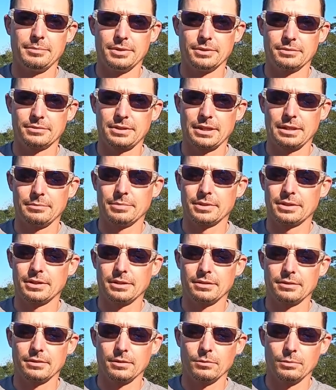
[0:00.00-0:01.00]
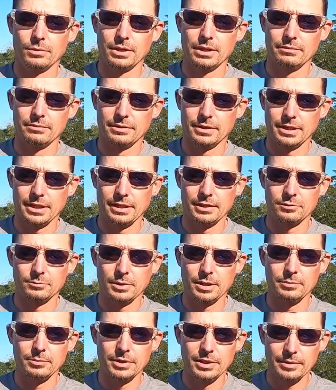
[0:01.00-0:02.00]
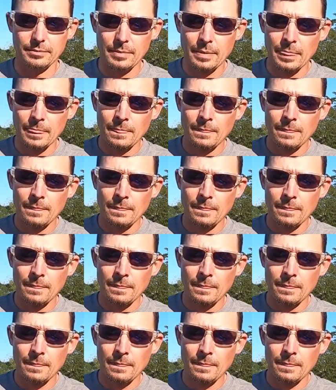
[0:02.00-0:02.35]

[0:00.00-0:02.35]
milk type of color or whatever the case may be.